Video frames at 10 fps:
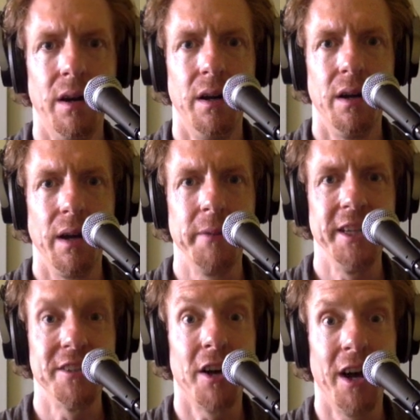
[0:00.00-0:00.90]
I mean, it's
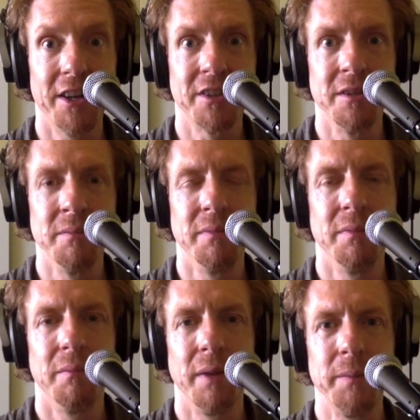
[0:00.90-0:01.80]
awesome,
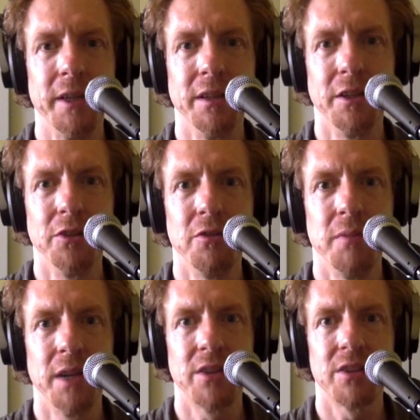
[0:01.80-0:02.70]
might be a little too
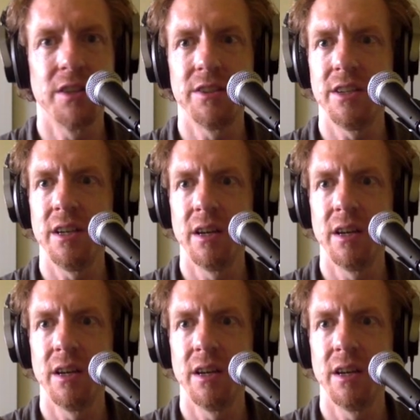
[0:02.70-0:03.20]
much. Let's see.